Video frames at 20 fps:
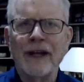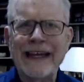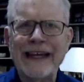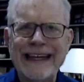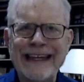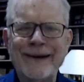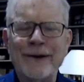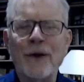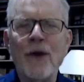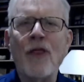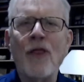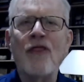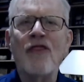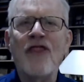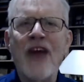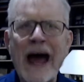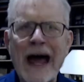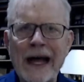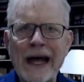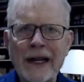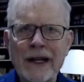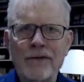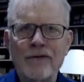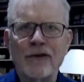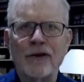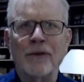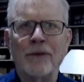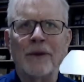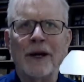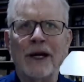enter that
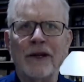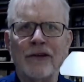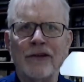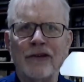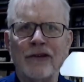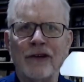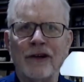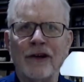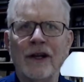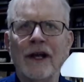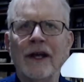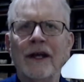information